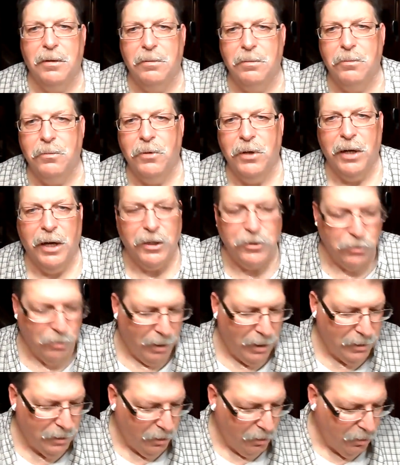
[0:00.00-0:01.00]
when
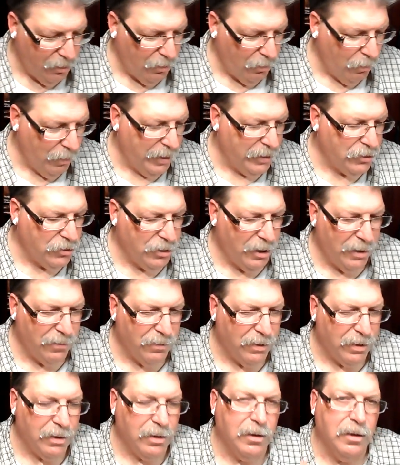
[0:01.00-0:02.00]
I tried to do wet
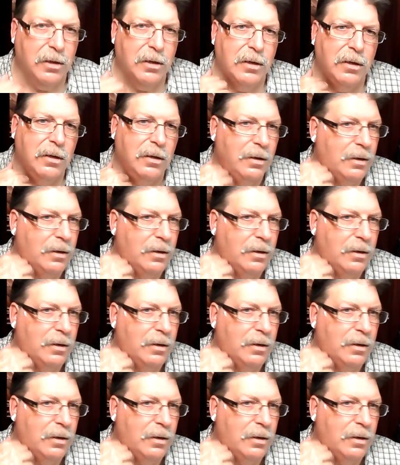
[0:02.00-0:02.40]
shaving,